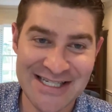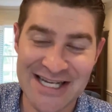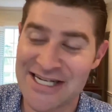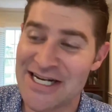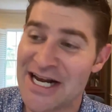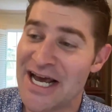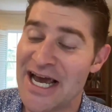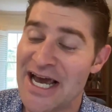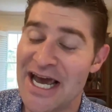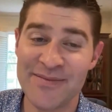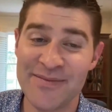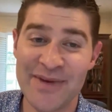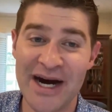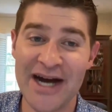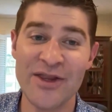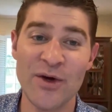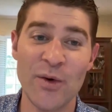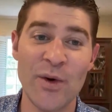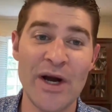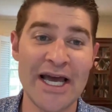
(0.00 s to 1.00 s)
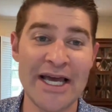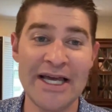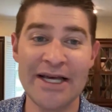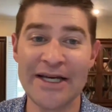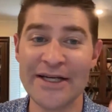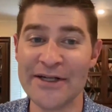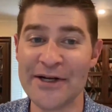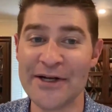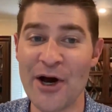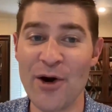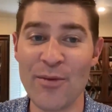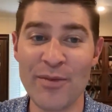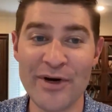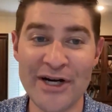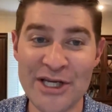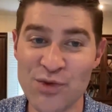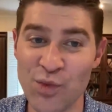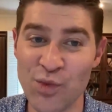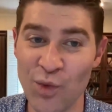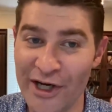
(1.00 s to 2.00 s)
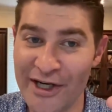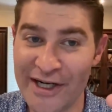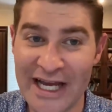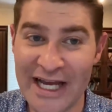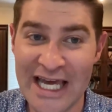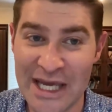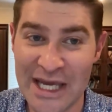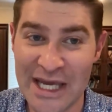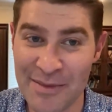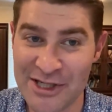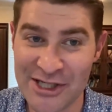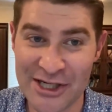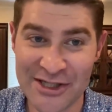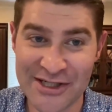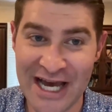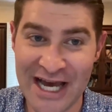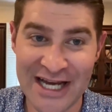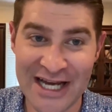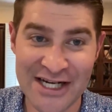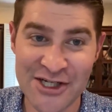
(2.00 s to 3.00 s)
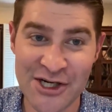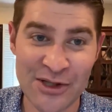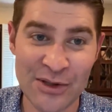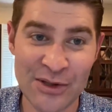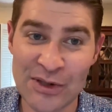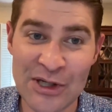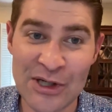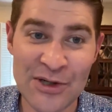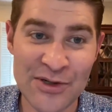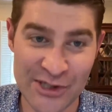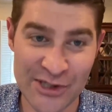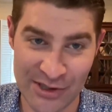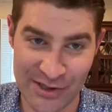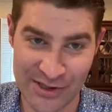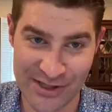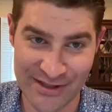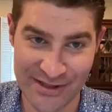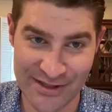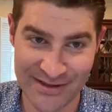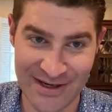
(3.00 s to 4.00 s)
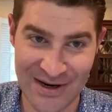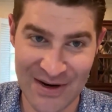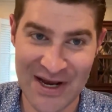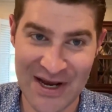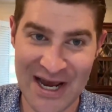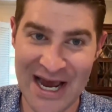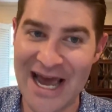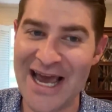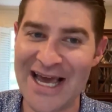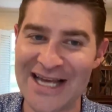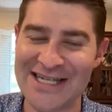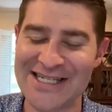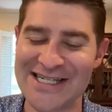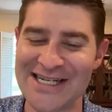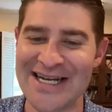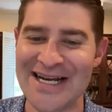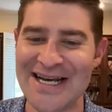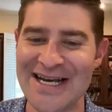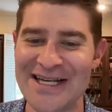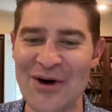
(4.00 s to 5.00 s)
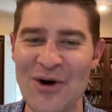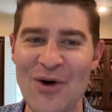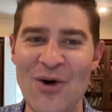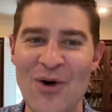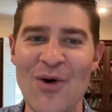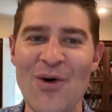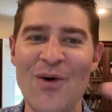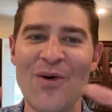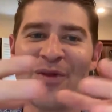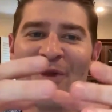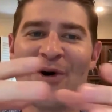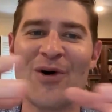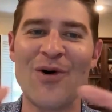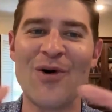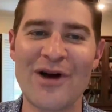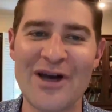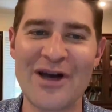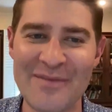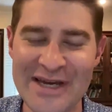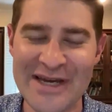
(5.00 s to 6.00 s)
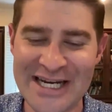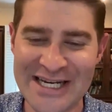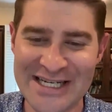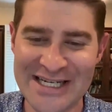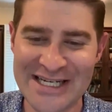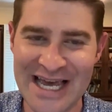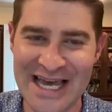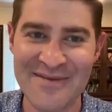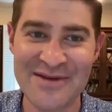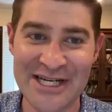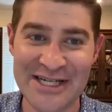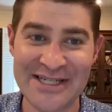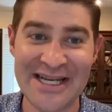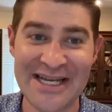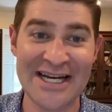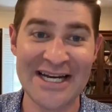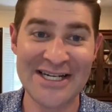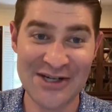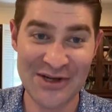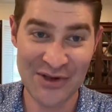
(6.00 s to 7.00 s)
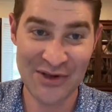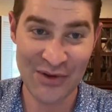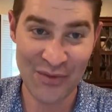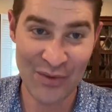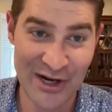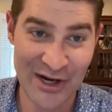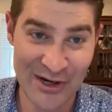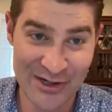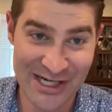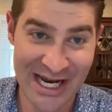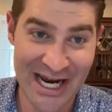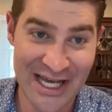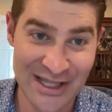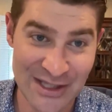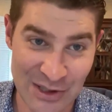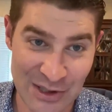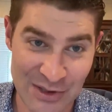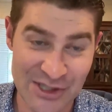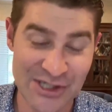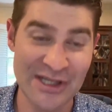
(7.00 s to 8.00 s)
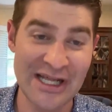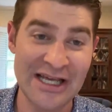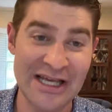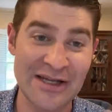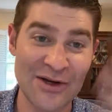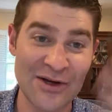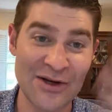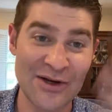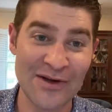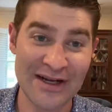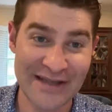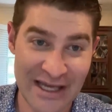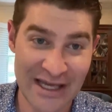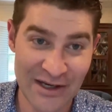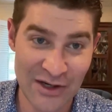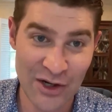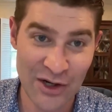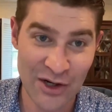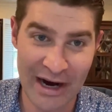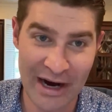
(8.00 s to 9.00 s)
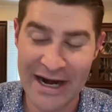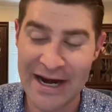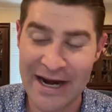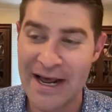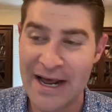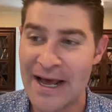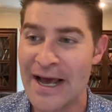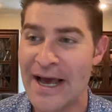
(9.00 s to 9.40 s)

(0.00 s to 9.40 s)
success. And by the way, nobody's one name is attached to the losers. Okay, it's the whole committee's name is attached to the winners and the losers, so they look great.